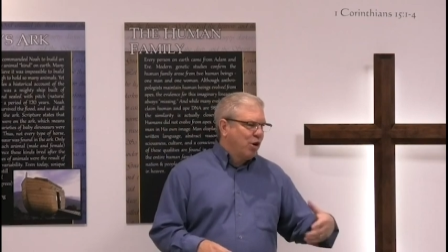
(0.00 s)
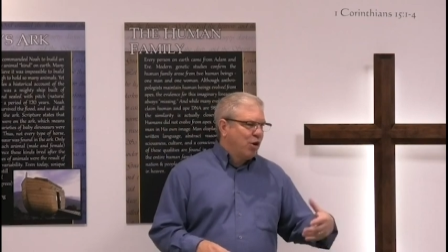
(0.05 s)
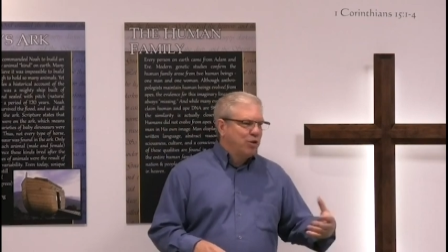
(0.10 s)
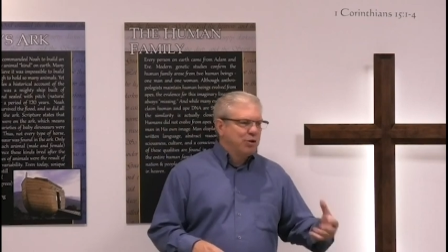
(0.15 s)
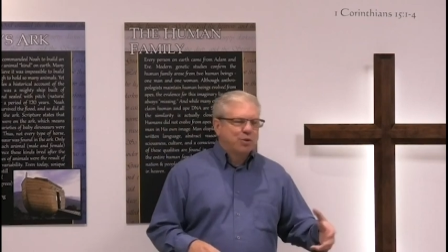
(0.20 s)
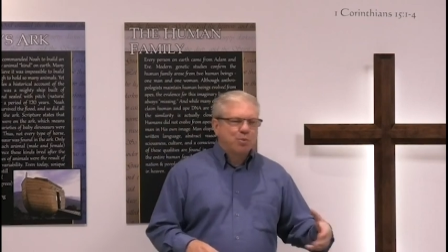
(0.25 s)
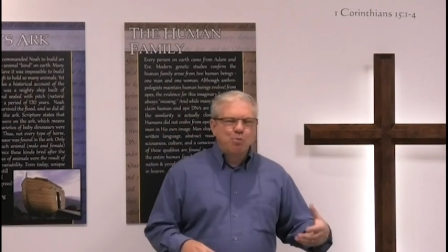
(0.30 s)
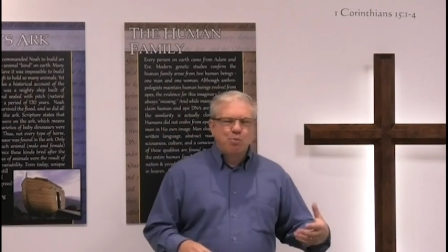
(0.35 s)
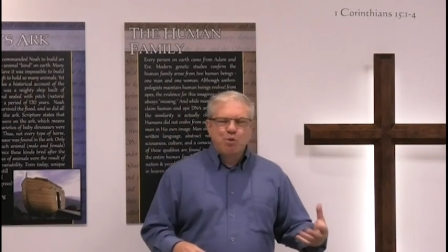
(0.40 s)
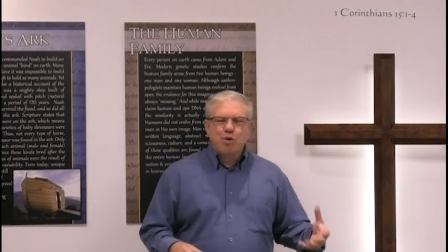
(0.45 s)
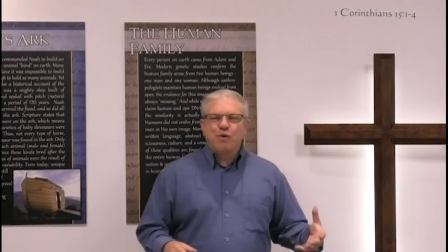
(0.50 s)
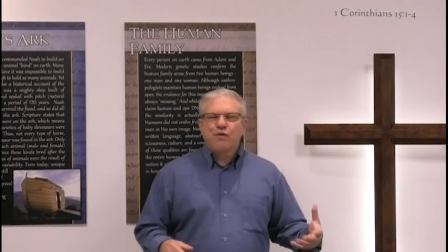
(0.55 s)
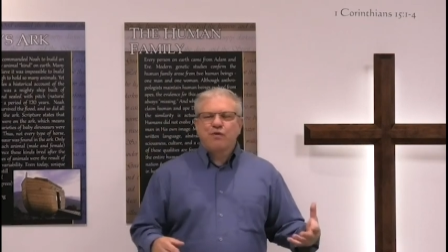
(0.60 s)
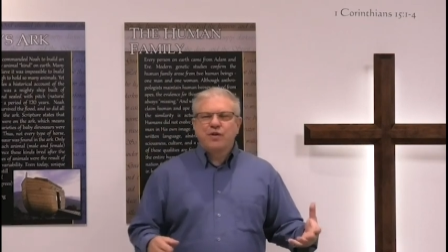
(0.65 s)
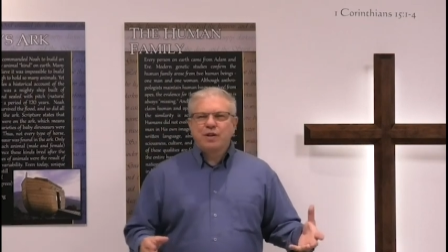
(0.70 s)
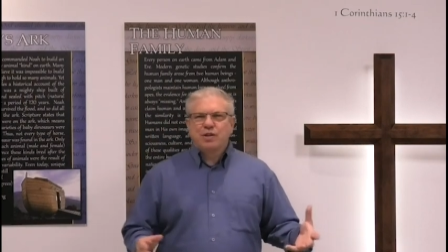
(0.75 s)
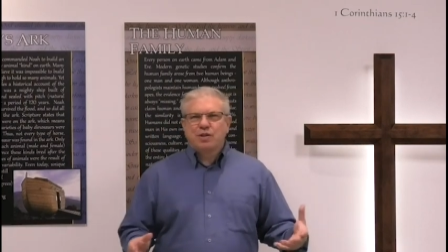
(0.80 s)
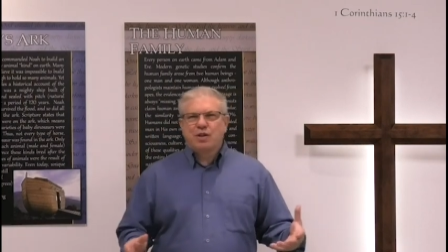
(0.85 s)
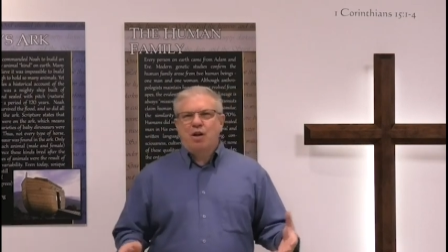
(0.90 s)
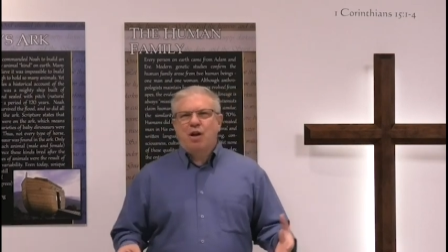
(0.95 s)
calls
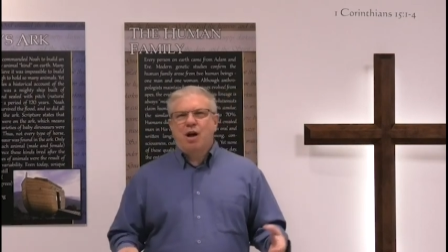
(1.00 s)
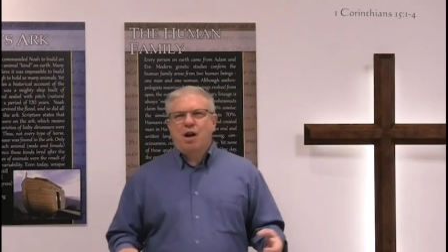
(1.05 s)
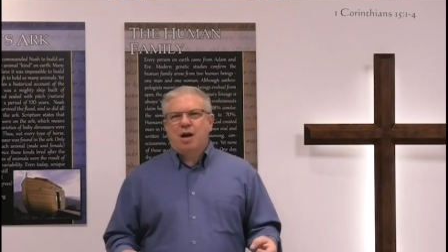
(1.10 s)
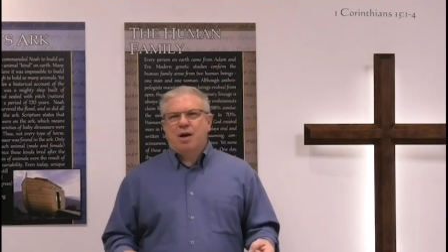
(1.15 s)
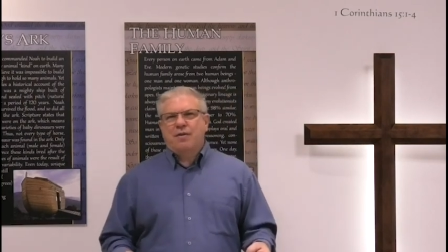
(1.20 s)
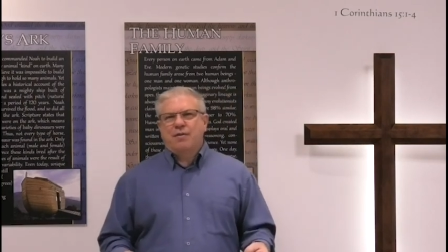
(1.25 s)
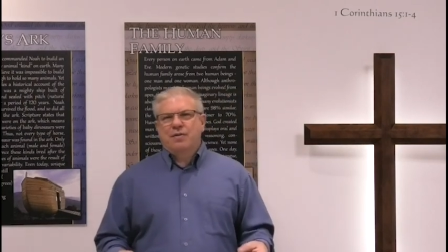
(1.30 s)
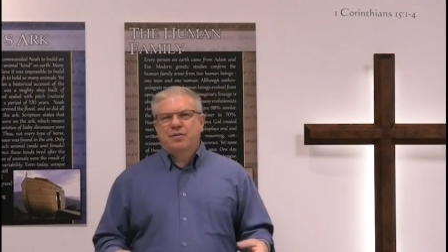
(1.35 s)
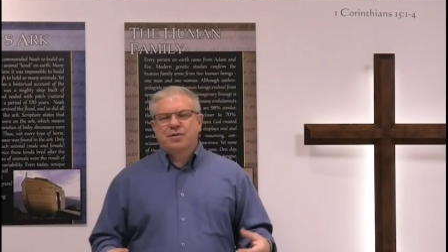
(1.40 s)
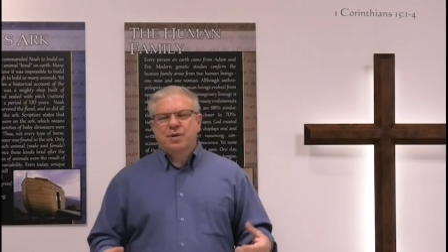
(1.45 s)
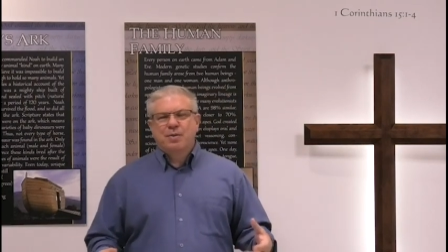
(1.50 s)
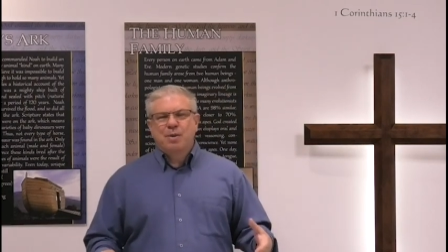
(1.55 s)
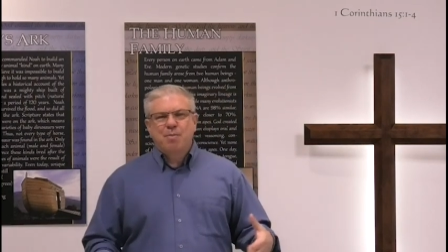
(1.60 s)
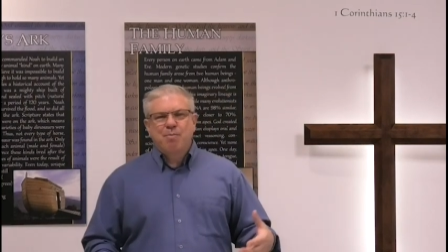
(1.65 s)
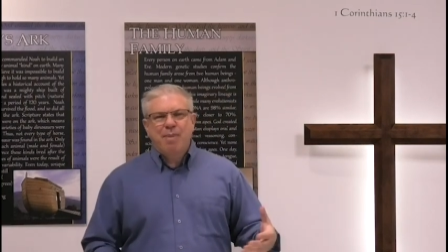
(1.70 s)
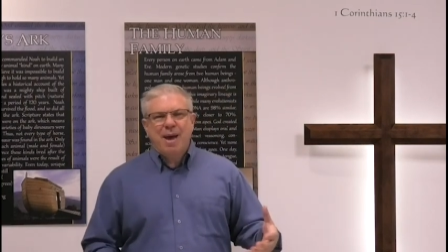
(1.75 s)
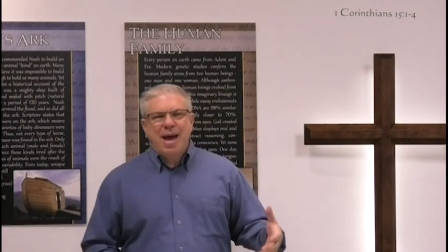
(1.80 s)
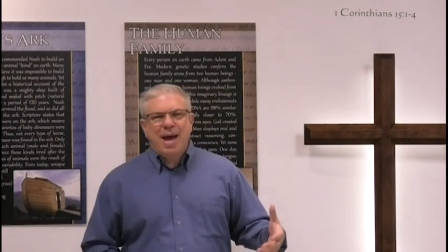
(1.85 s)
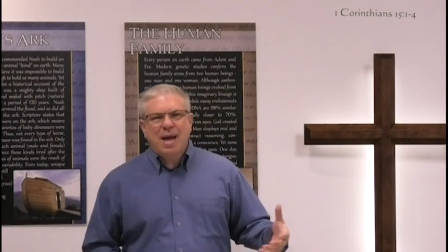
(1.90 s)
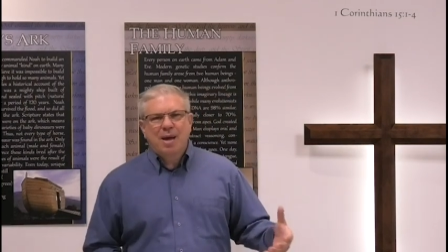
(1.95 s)
Murphy's Law. If
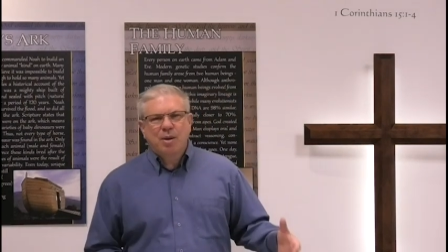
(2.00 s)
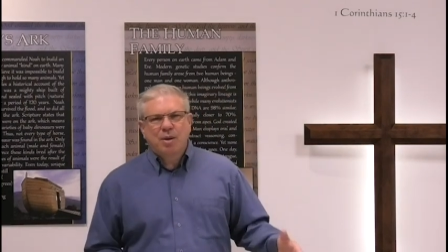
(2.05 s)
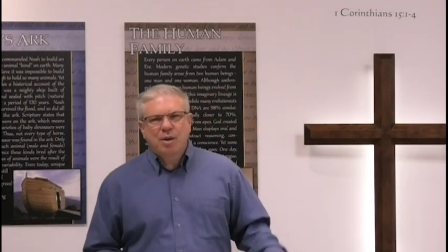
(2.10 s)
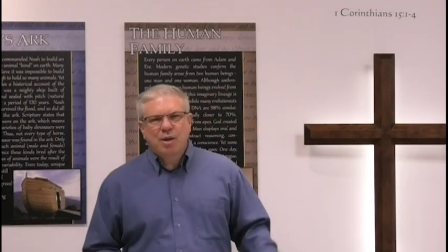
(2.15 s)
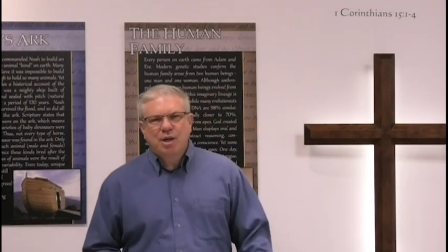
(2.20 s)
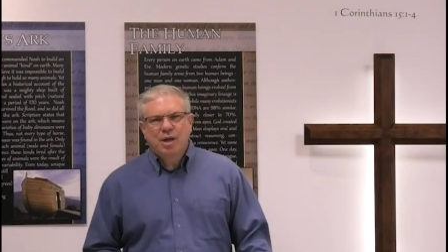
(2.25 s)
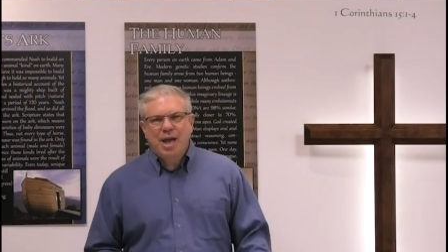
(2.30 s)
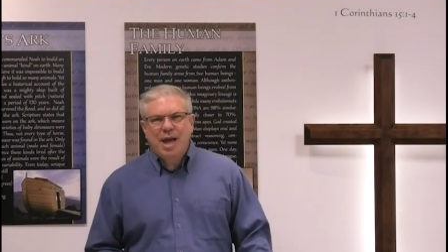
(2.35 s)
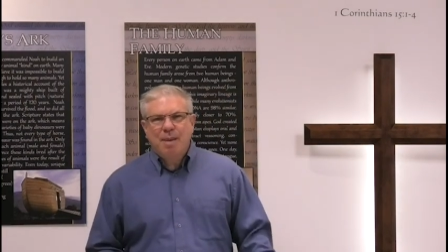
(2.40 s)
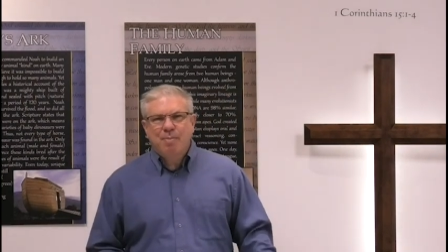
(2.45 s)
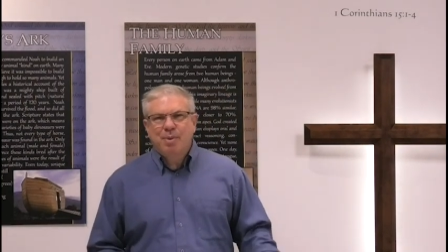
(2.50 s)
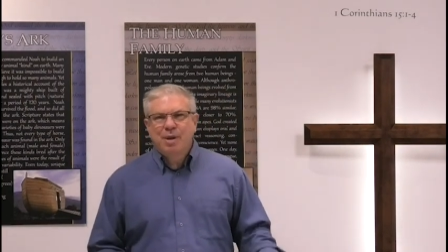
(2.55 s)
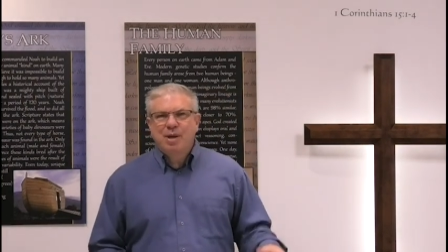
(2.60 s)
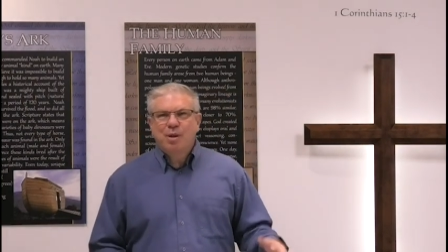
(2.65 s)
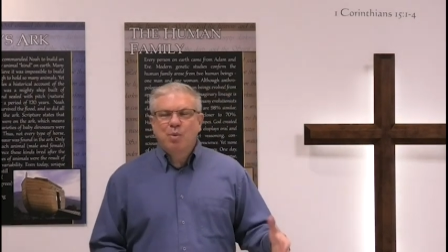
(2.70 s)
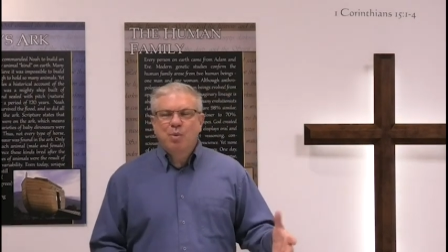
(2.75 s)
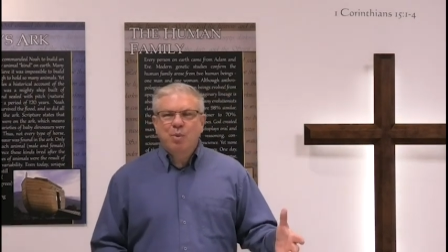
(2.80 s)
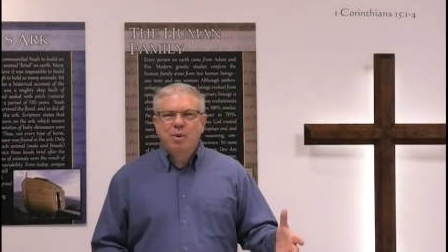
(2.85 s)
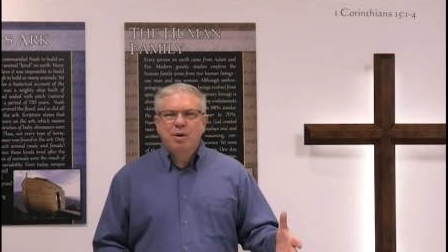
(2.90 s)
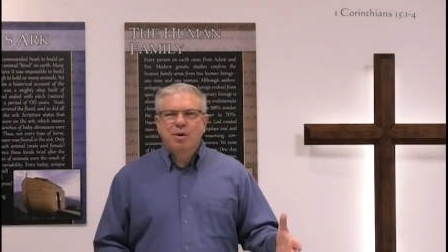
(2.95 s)
something bad could happen,
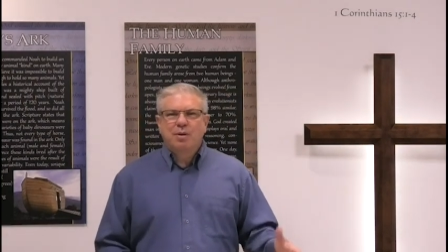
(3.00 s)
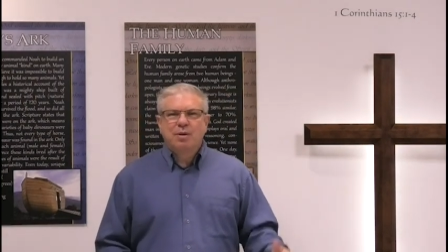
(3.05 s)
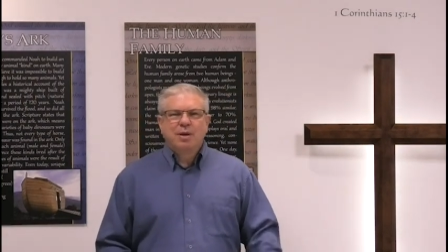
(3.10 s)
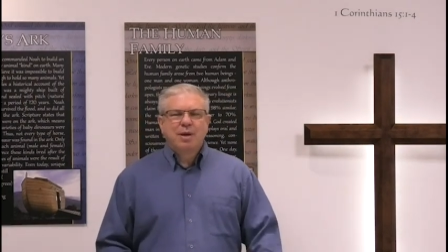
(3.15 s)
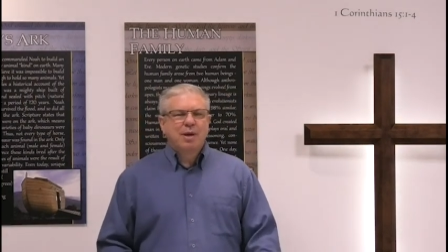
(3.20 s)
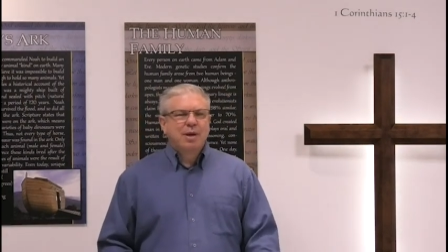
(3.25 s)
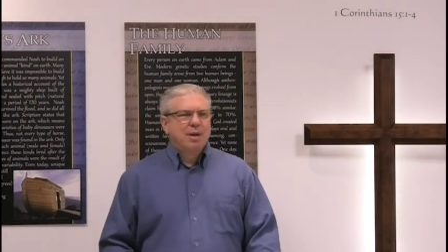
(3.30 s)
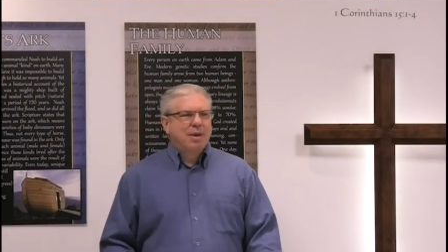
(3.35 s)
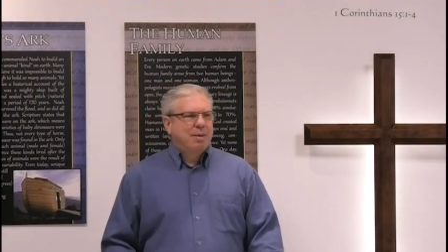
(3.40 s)
it will.